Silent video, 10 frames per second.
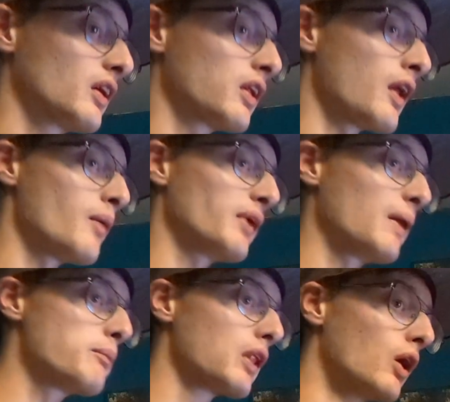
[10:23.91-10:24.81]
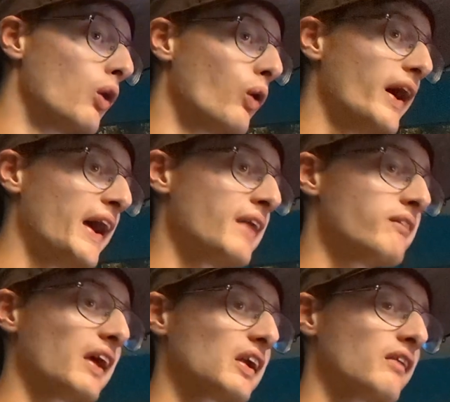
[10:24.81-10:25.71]
Columbia blue
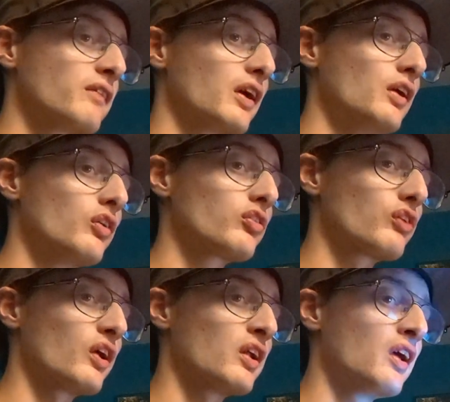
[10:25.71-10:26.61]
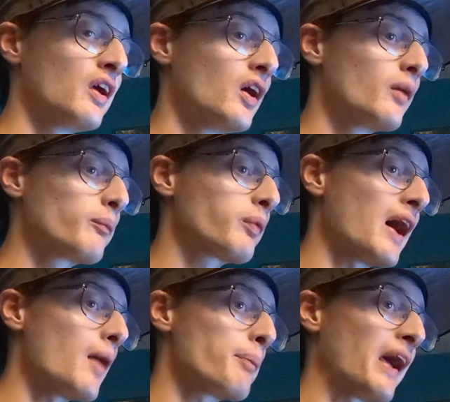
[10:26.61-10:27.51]
in, making them the Houston,
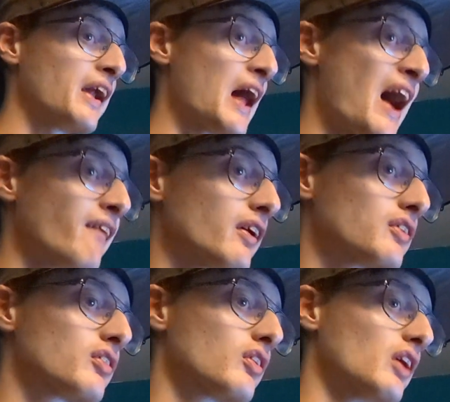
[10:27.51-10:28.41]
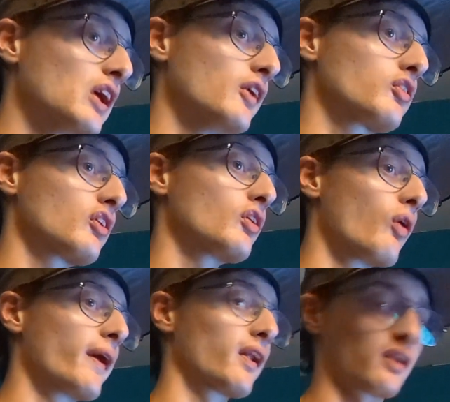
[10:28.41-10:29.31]
kind of paying homage to the Houston
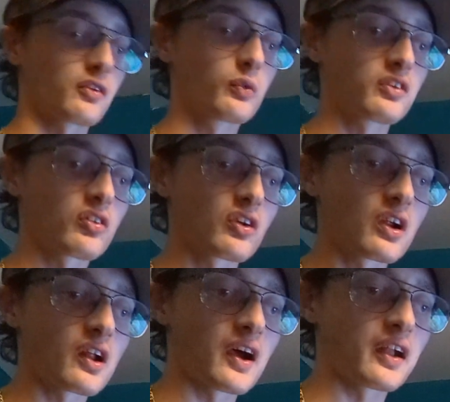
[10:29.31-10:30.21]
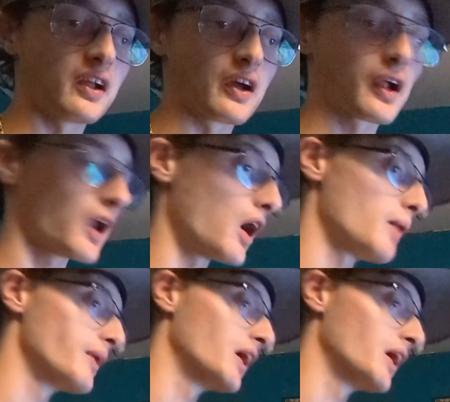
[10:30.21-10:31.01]
Oilers, which is a good idea, you know what I